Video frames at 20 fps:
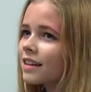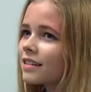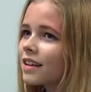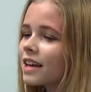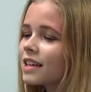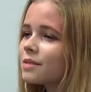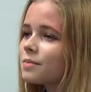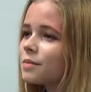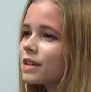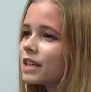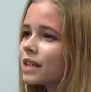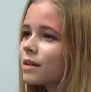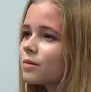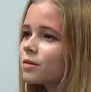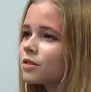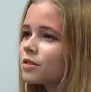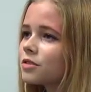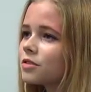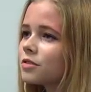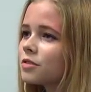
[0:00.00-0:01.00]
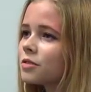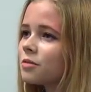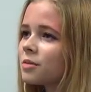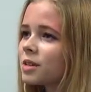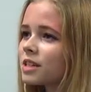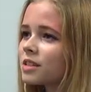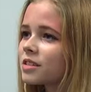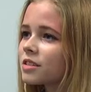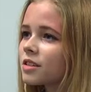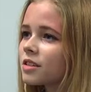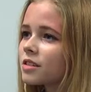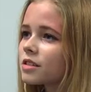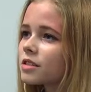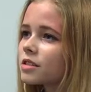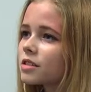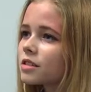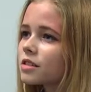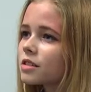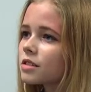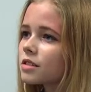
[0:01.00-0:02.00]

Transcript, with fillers: like being able to do the research